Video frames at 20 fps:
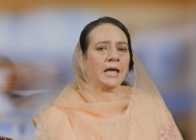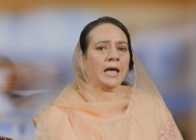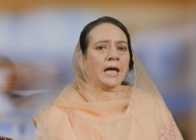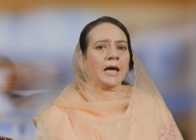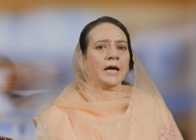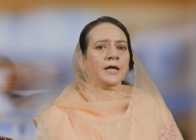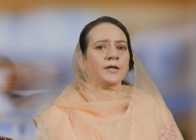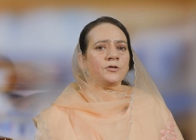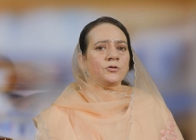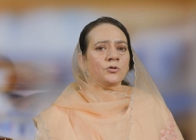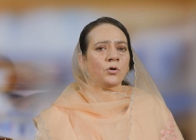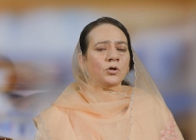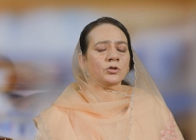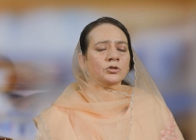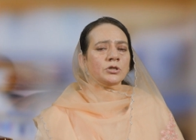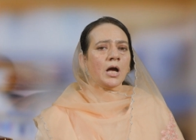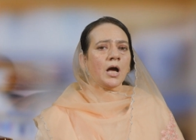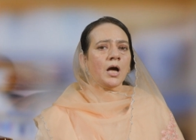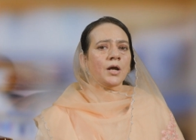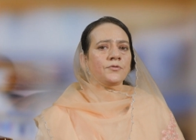and not
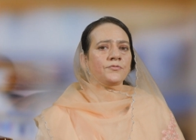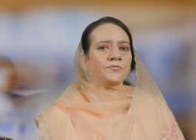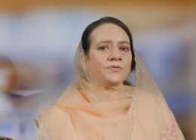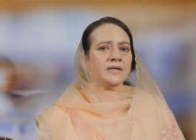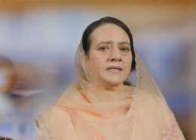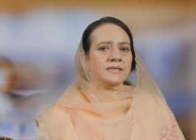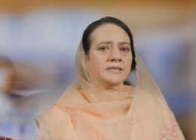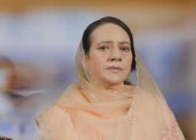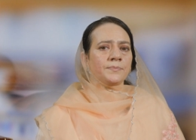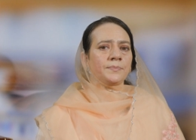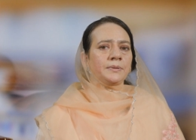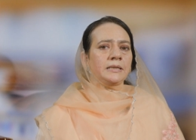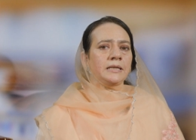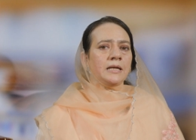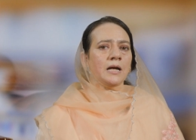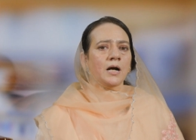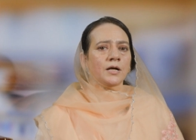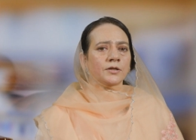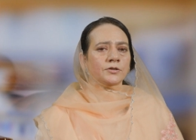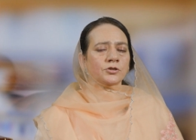unreasonably
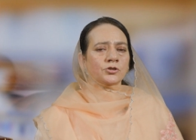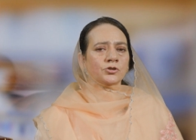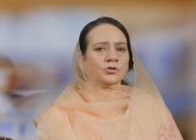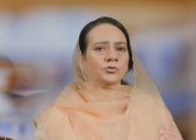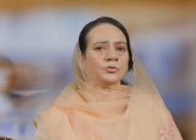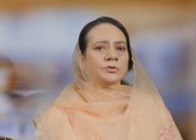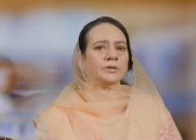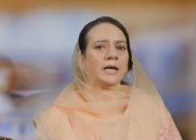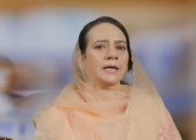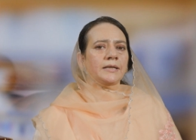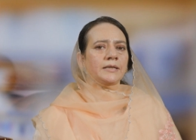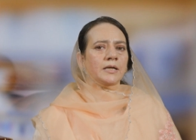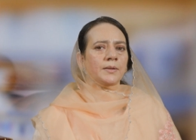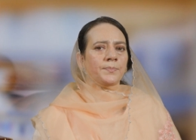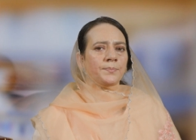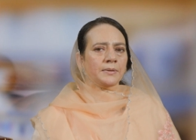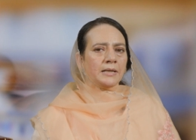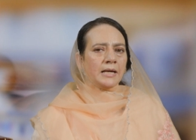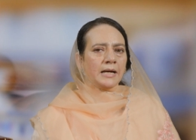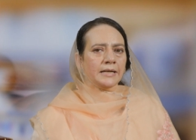understood and
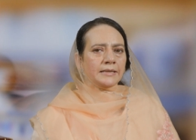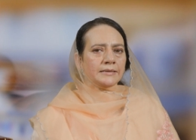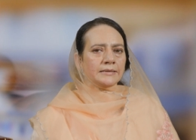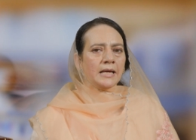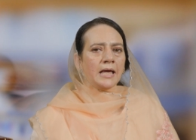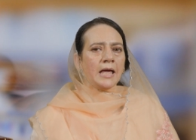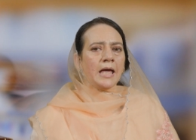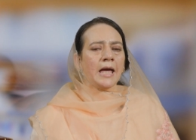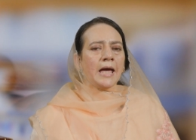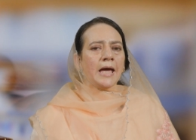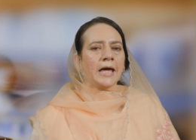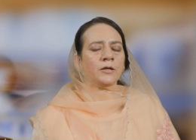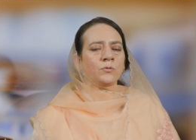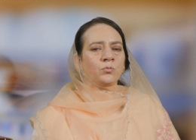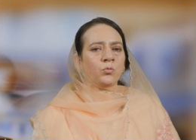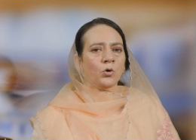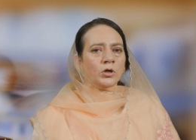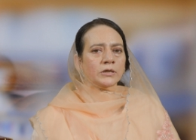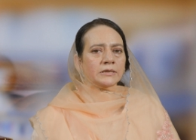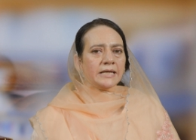applied, and
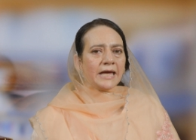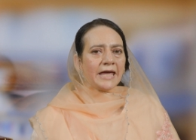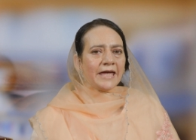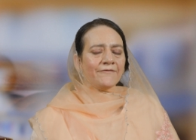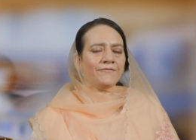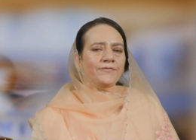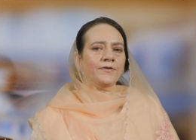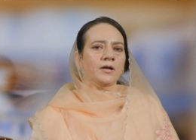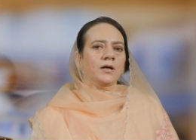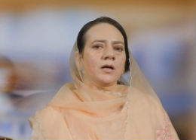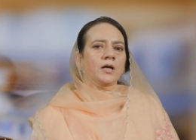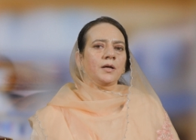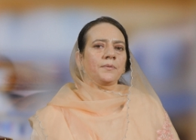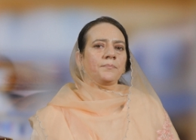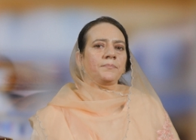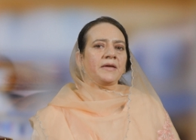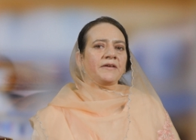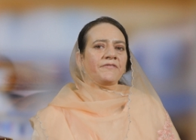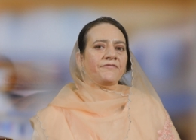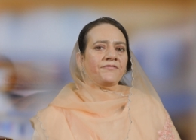whatever may
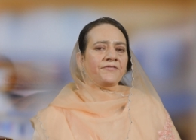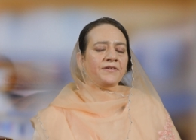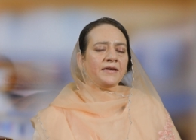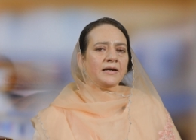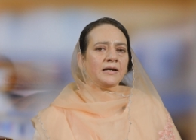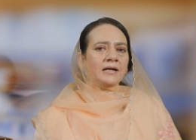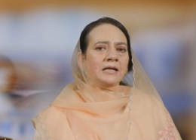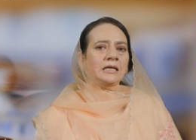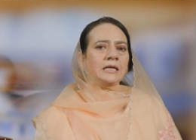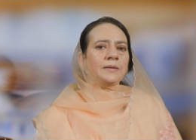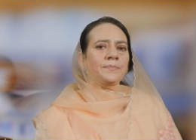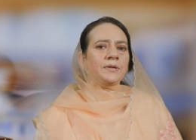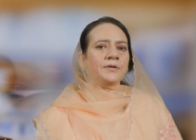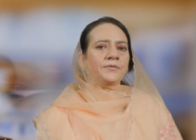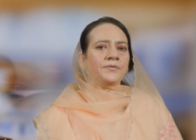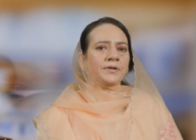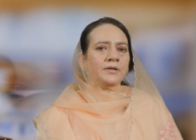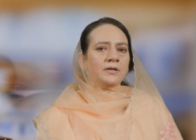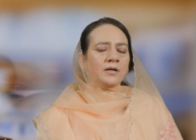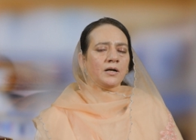fairly be
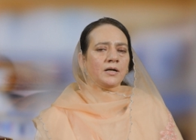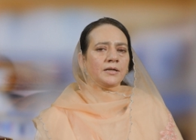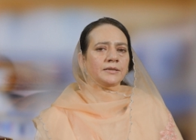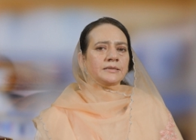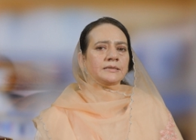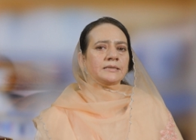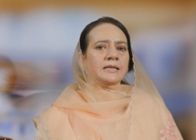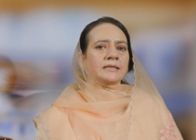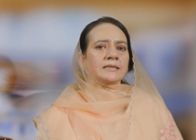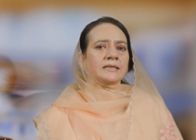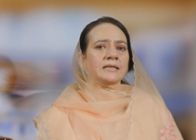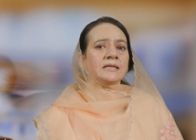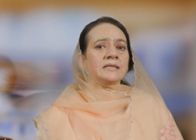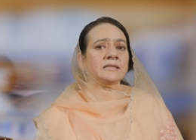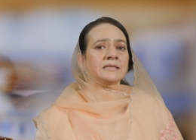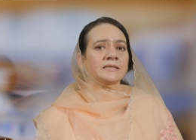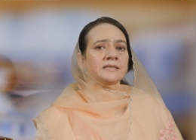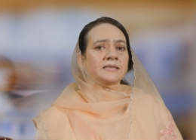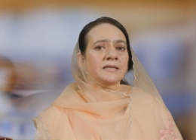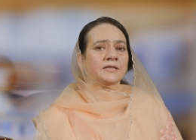regarded as
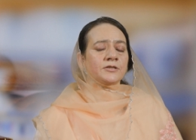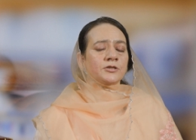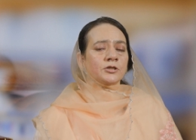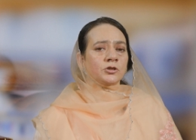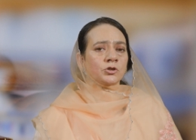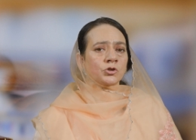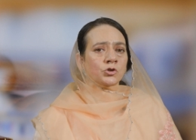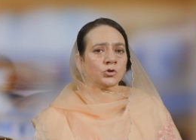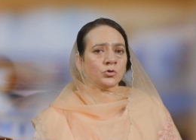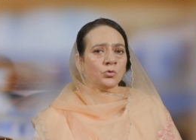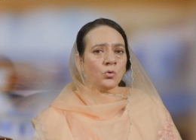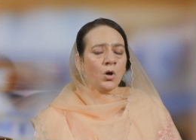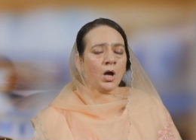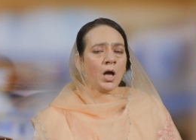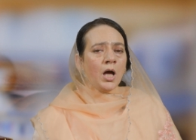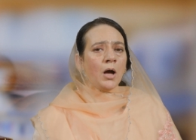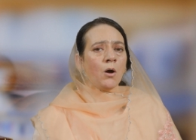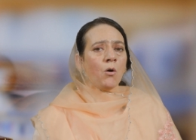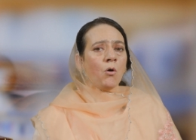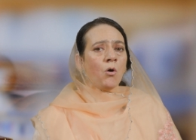incidental to
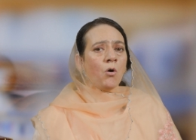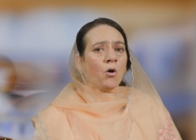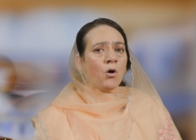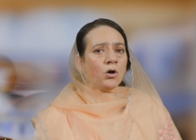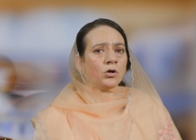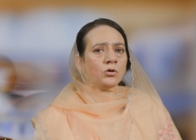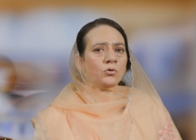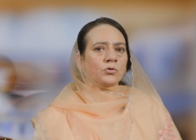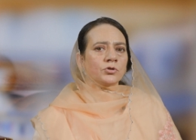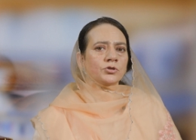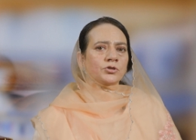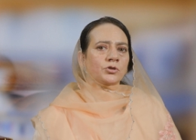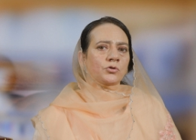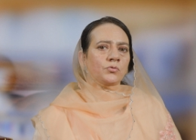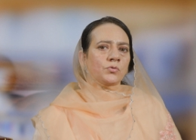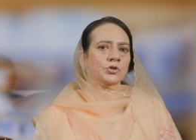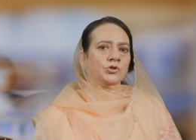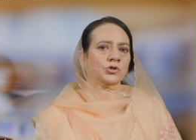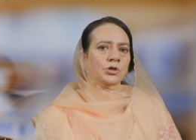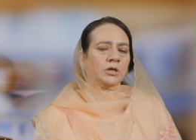or
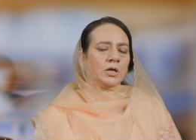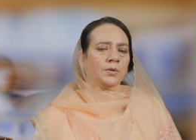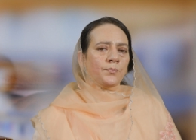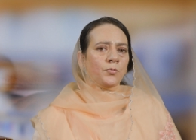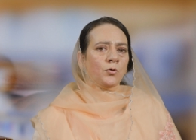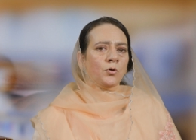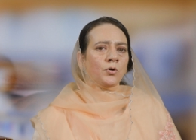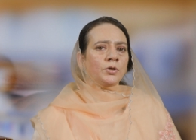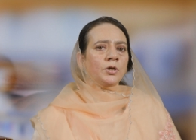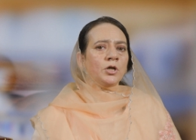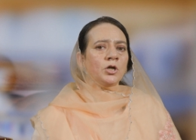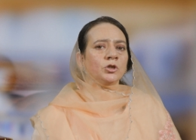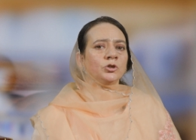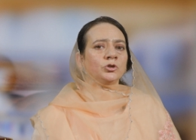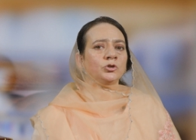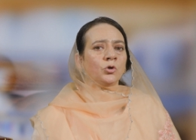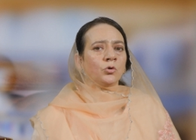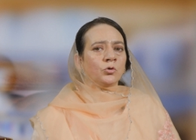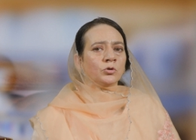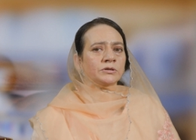consequential upon
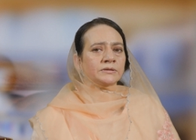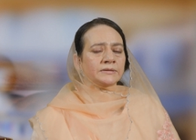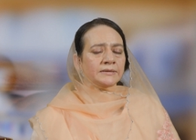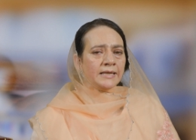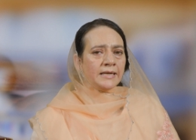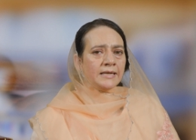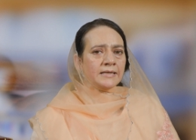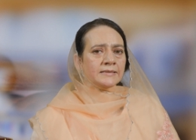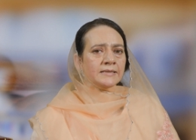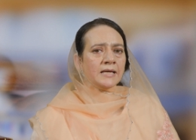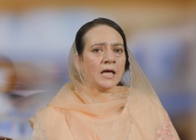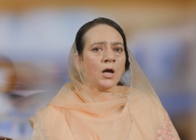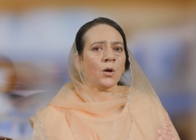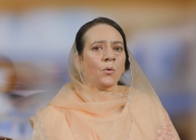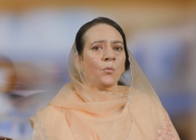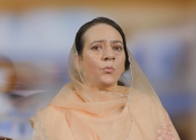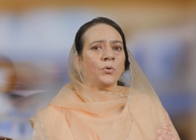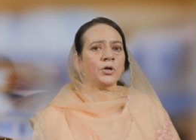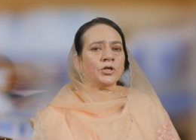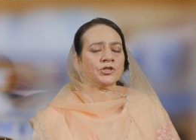those things
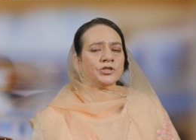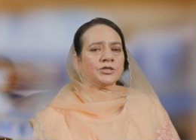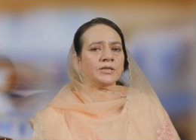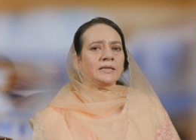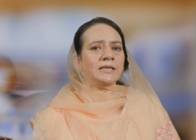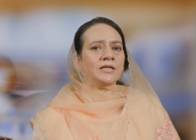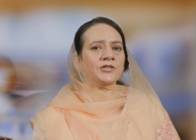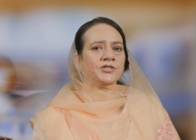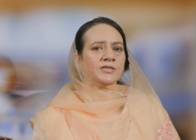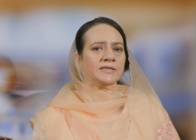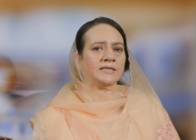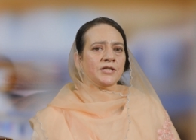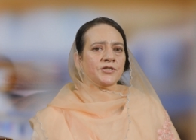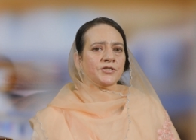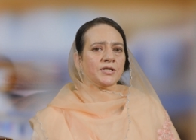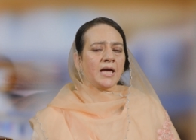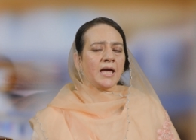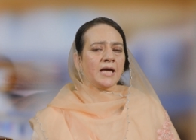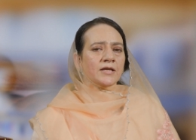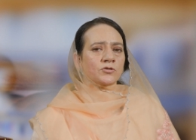which the legislature
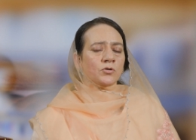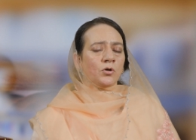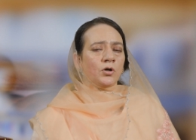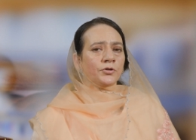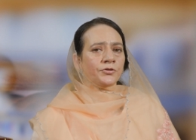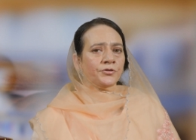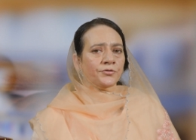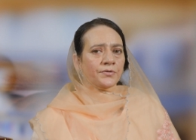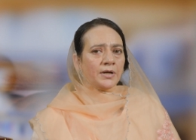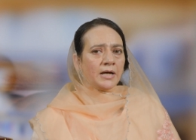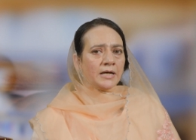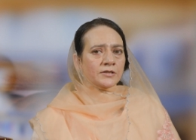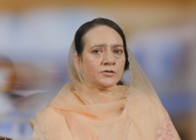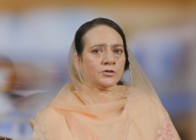has authorized